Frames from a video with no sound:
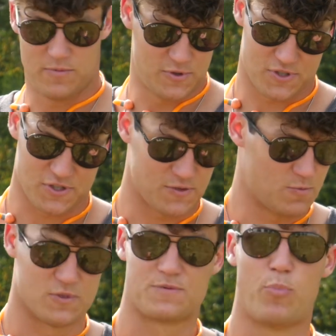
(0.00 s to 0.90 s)
just
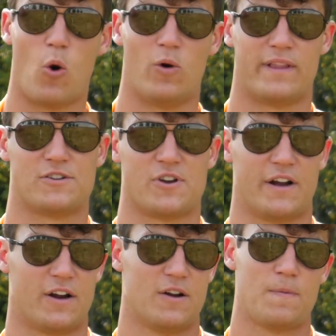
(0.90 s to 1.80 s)
was pulling the
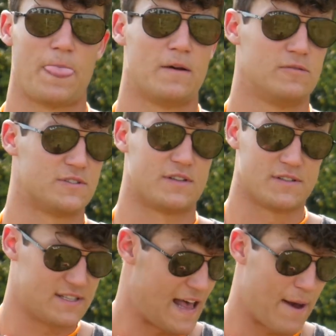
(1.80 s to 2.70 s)
trigger, was
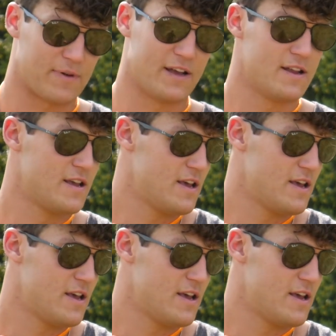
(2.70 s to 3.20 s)
slapping it.